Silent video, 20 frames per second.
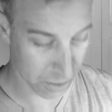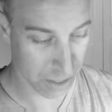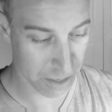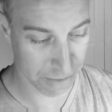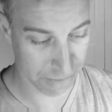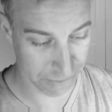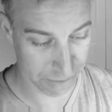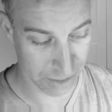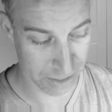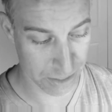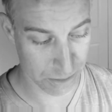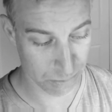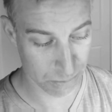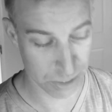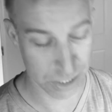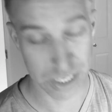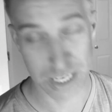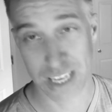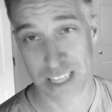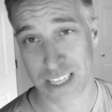oil field,
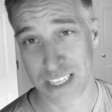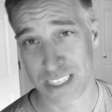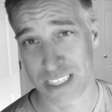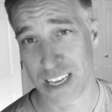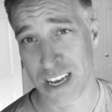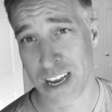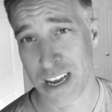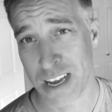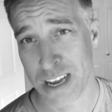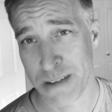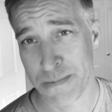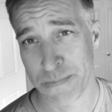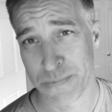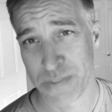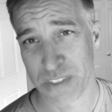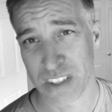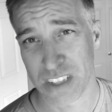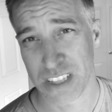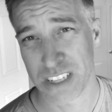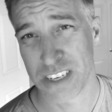which at the time,
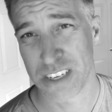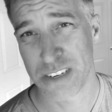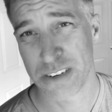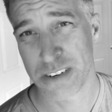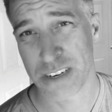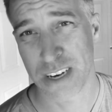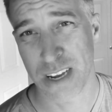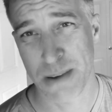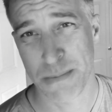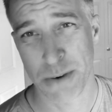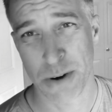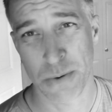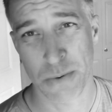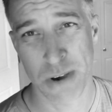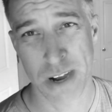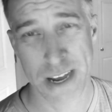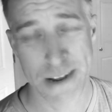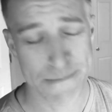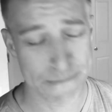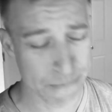Leduc number
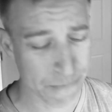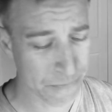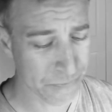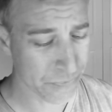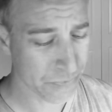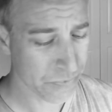1,